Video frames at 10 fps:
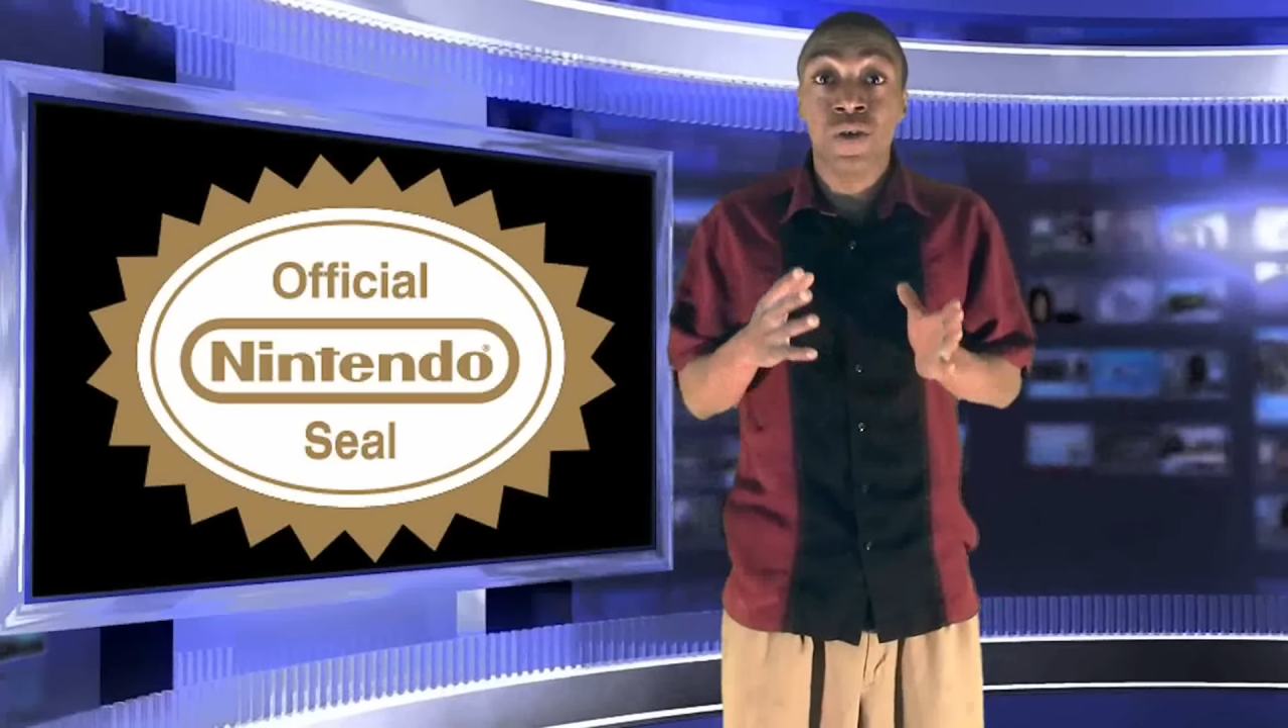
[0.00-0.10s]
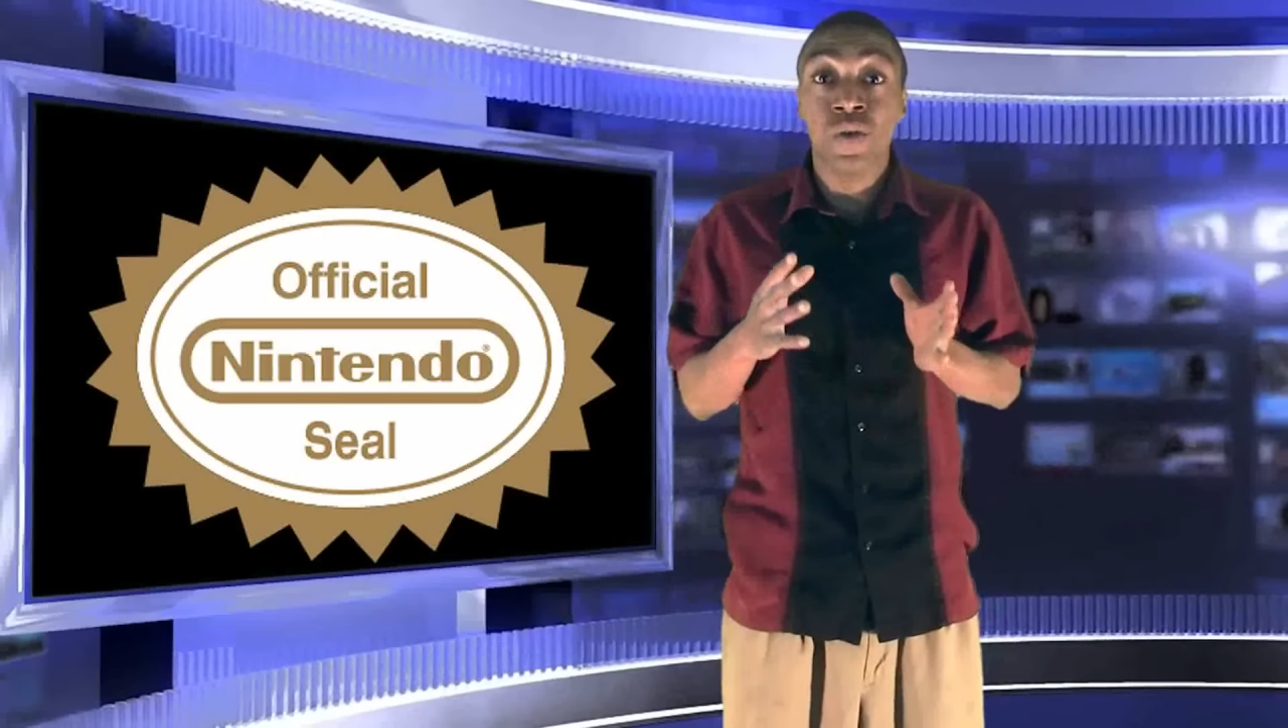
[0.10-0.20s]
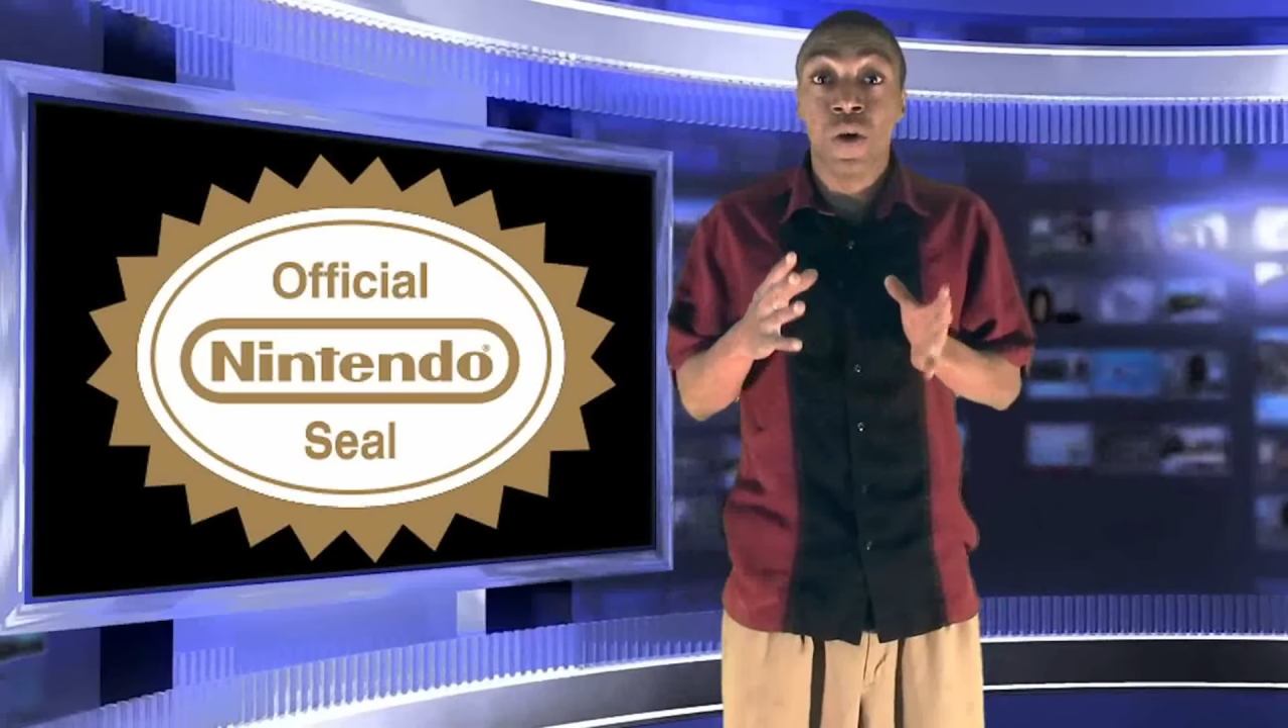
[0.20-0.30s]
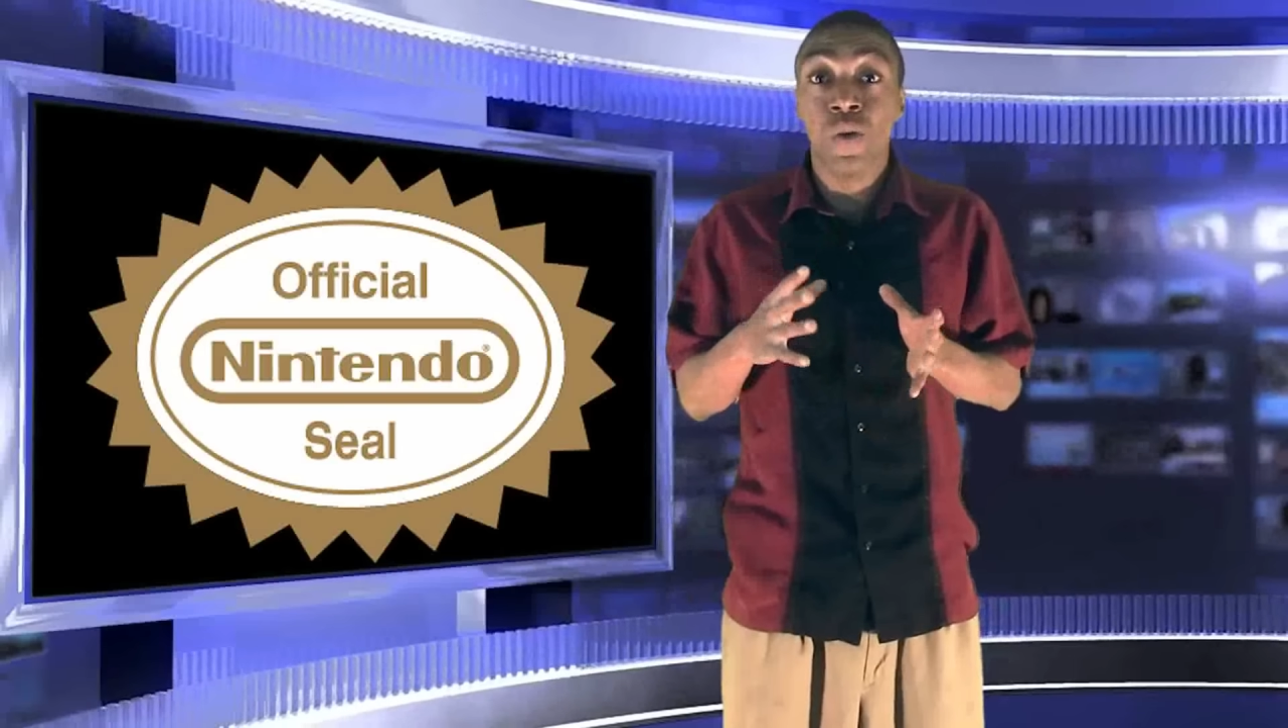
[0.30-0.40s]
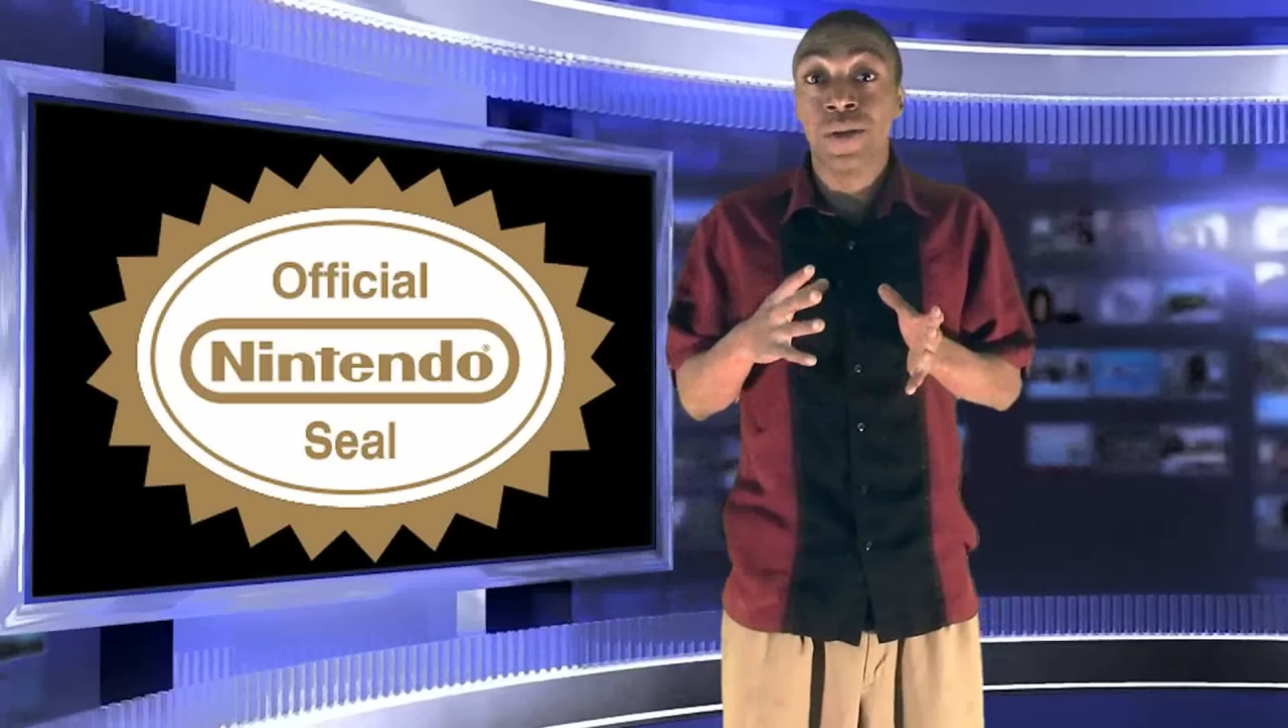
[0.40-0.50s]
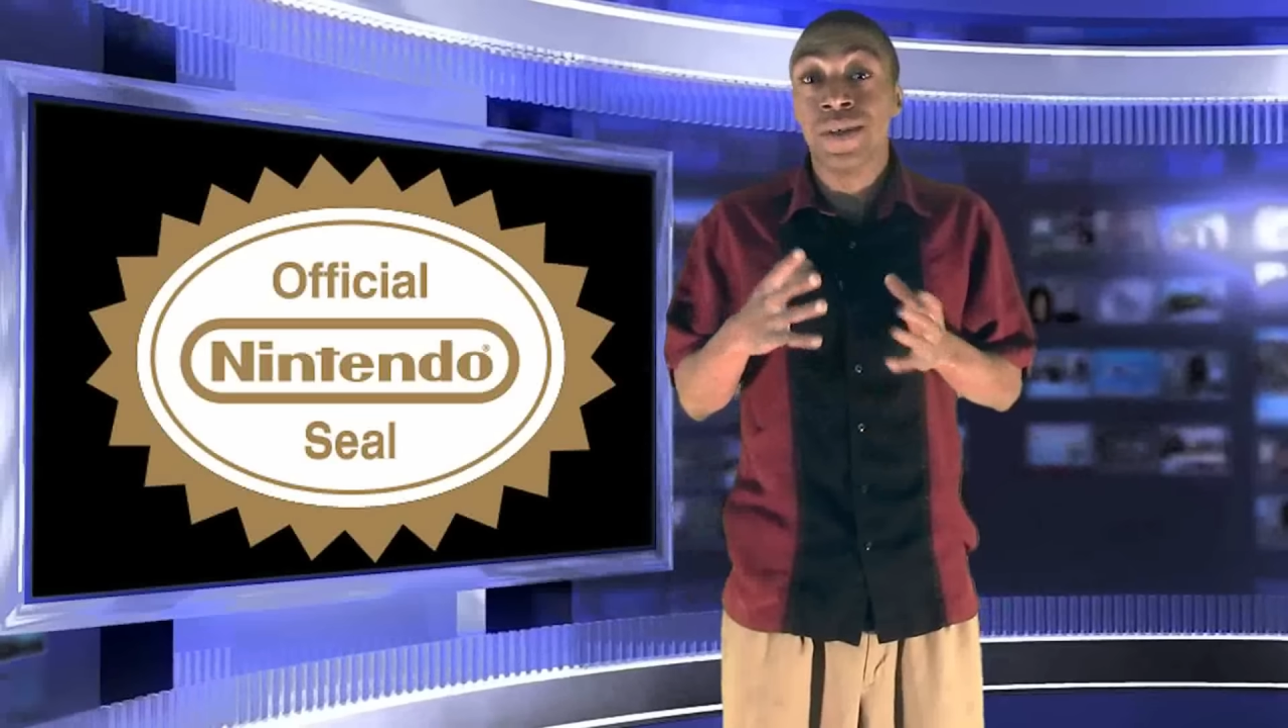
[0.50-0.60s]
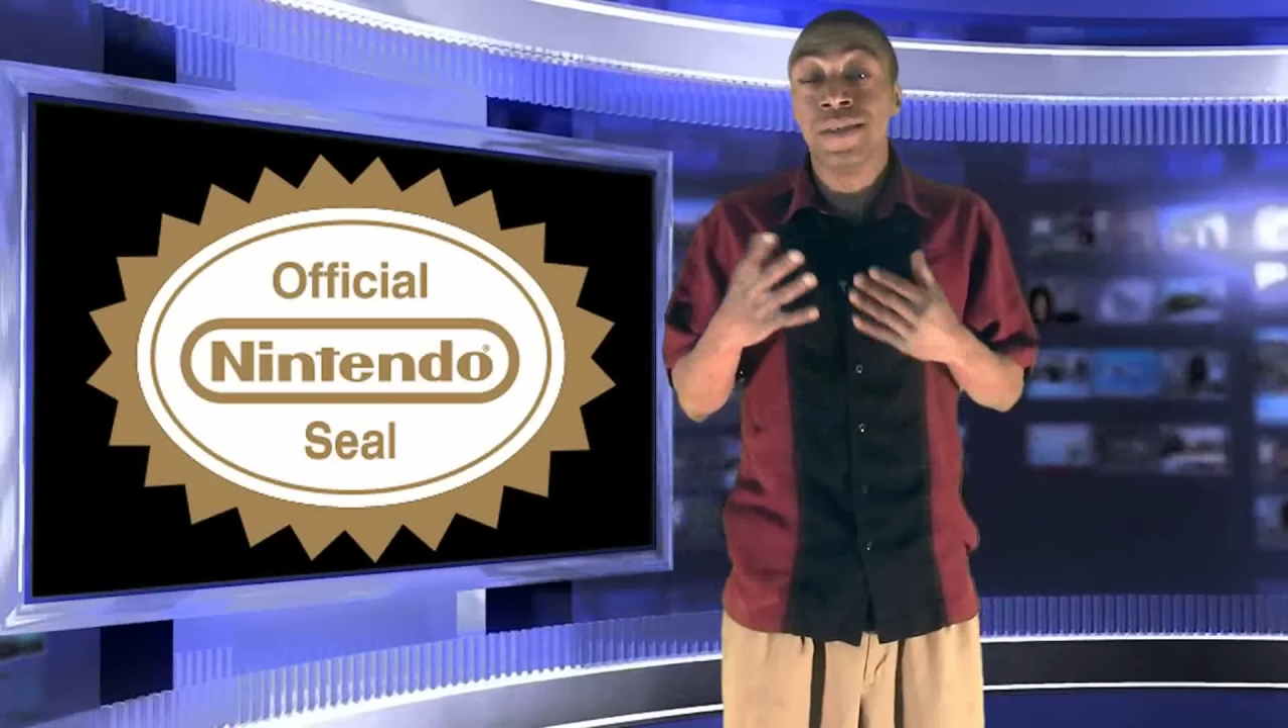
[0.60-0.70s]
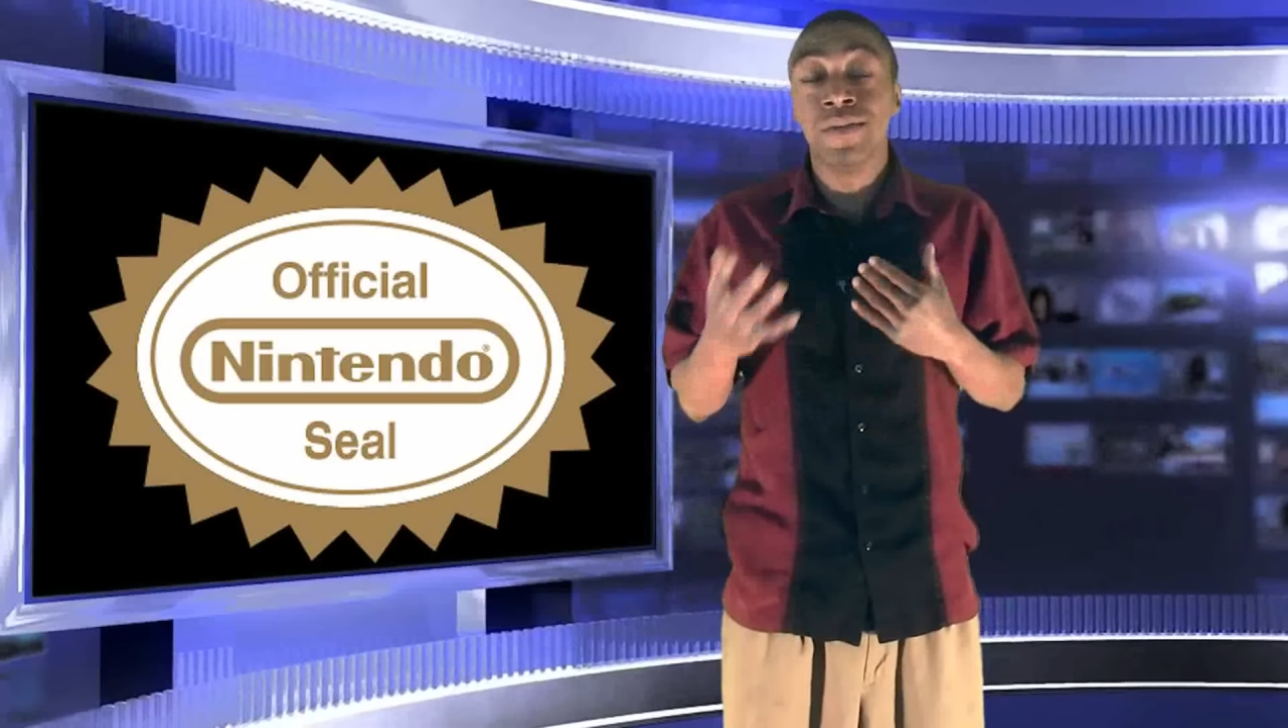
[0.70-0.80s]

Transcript: or what